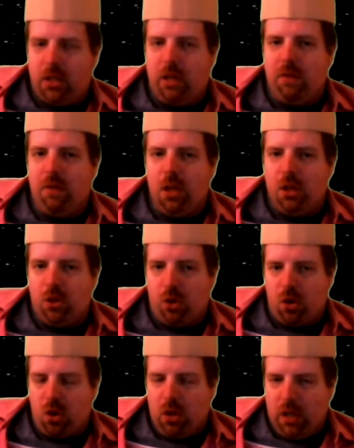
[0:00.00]
70s
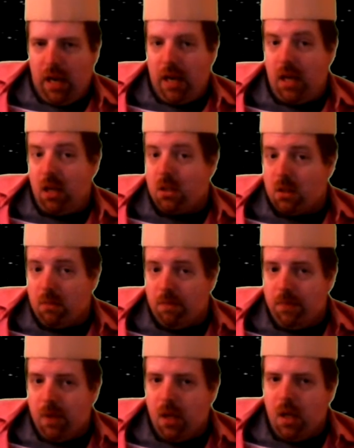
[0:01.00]
and early 80s.
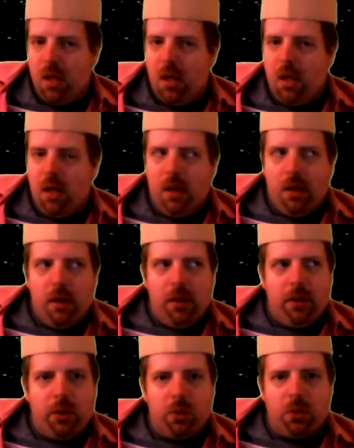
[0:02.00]

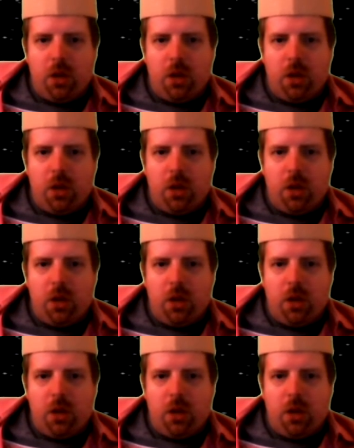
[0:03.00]
There was